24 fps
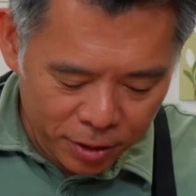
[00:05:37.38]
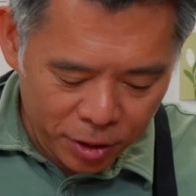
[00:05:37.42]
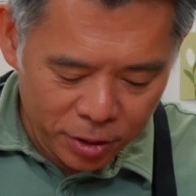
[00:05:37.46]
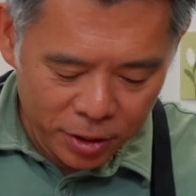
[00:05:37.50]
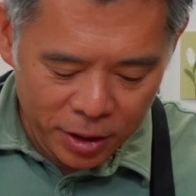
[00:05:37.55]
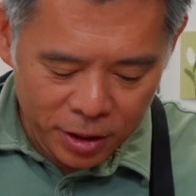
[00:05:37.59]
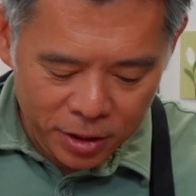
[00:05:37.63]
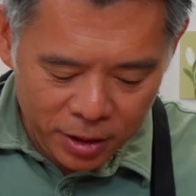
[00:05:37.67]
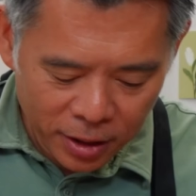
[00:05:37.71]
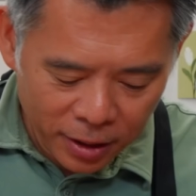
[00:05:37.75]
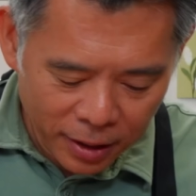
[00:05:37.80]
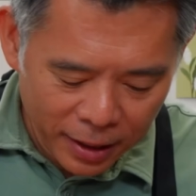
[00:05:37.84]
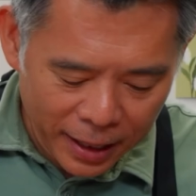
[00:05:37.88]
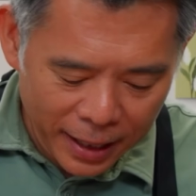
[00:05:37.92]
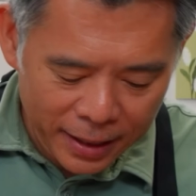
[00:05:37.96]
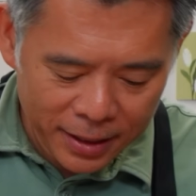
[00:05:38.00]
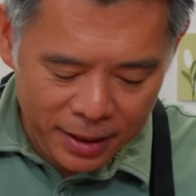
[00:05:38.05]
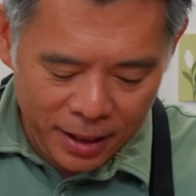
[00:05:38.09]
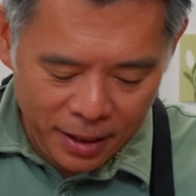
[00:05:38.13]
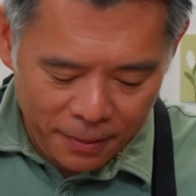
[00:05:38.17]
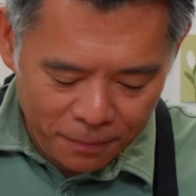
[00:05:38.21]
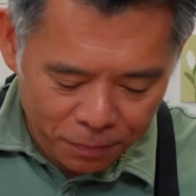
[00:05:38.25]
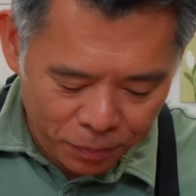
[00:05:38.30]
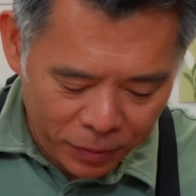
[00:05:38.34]
you need to let
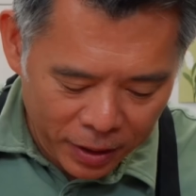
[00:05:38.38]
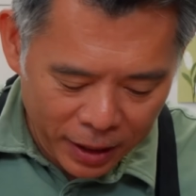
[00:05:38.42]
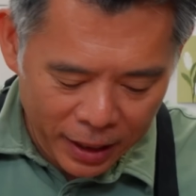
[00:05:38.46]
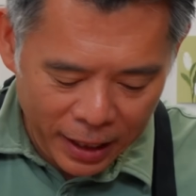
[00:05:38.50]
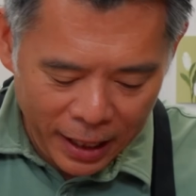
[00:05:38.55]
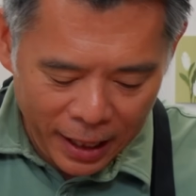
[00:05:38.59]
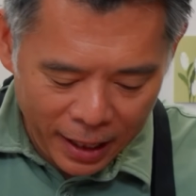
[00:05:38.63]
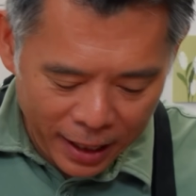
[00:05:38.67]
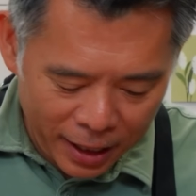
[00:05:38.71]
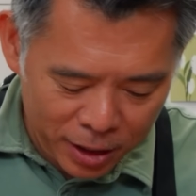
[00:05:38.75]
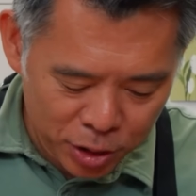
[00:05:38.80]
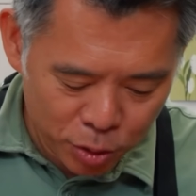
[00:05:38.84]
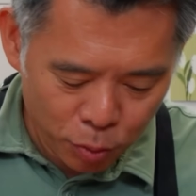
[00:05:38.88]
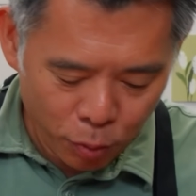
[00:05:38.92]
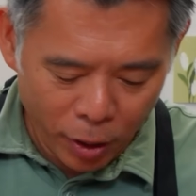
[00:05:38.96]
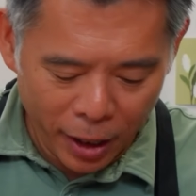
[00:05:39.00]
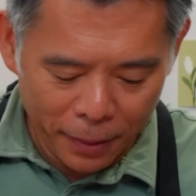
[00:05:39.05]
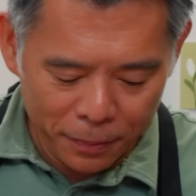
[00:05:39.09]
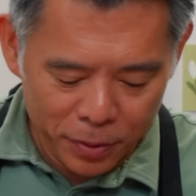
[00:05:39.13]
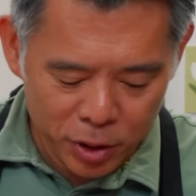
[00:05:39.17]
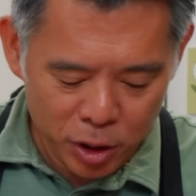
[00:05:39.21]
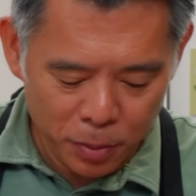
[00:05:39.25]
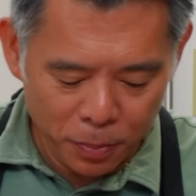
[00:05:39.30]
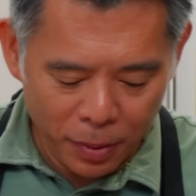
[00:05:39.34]
them get as
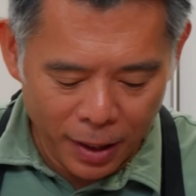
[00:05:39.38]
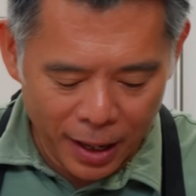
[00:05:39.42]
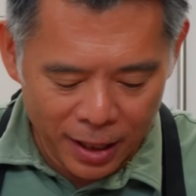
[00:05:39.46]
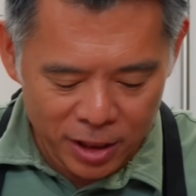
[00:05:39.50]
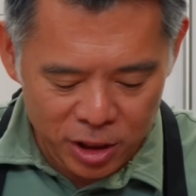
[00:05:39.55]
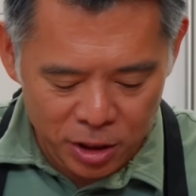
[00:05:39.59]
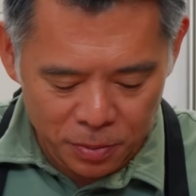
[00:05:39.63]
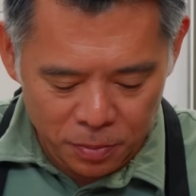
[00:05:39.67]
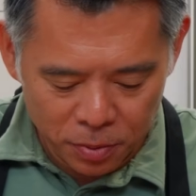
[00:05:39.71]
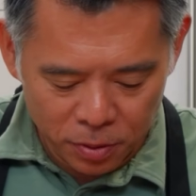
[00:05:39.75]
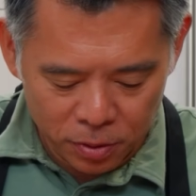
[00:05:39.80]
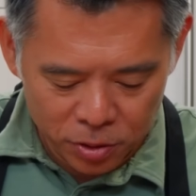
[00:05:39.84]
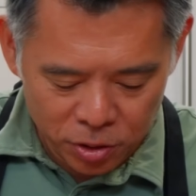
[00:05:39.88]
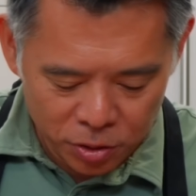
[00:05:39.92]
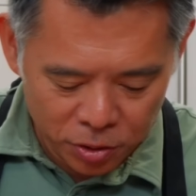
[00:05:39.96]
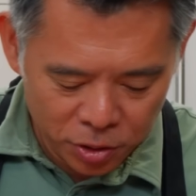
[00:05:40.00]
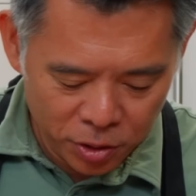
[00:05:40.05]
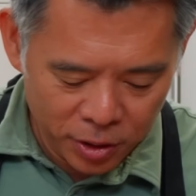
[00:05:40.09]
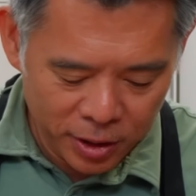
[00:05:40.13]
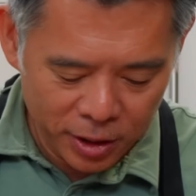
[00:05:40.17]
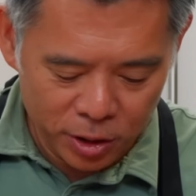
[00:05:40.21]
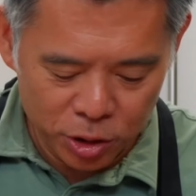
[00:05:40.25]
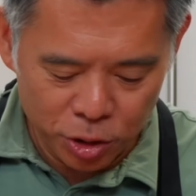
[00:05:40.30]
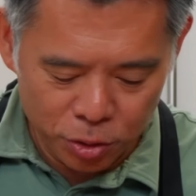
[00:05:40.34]
ripe as possible so you can